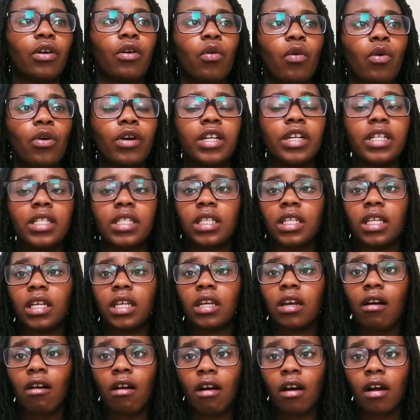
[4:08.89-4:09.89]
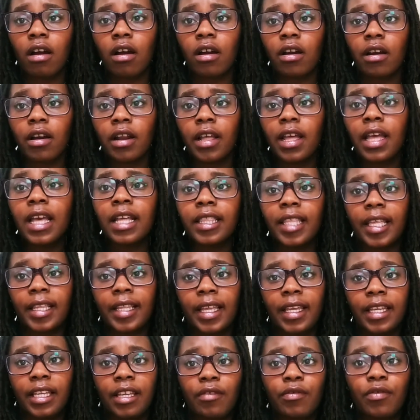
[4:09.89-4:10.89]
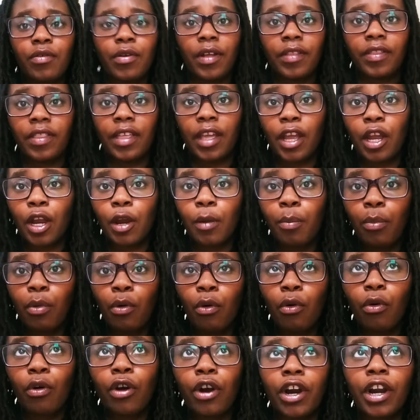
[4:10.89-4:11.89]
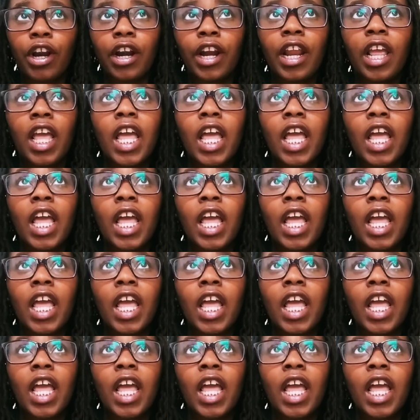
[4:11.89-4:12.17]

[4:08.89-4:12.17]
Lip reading: quarantine card that they give you at the airport,